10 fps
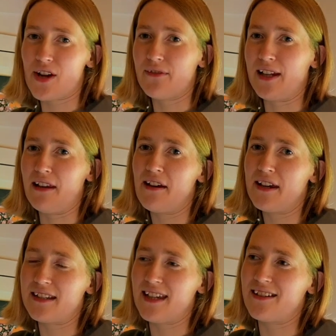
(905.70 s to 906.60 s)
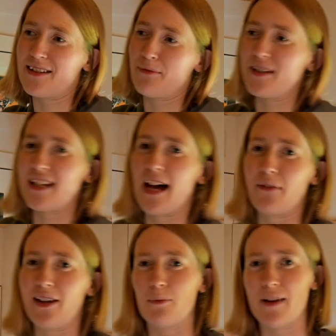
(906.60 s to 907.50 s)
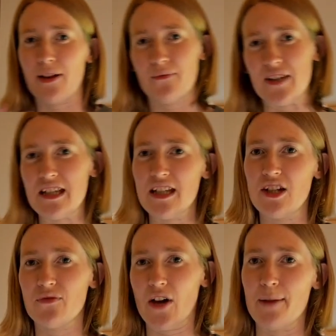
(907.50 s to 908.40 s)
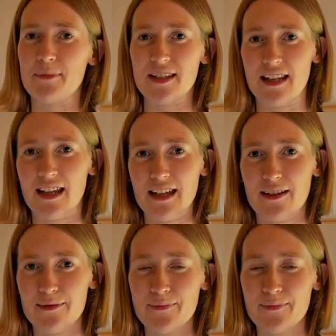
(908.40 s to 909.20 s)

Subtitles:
I really liked it because I wanted to have a little bit of vintage vibes in here.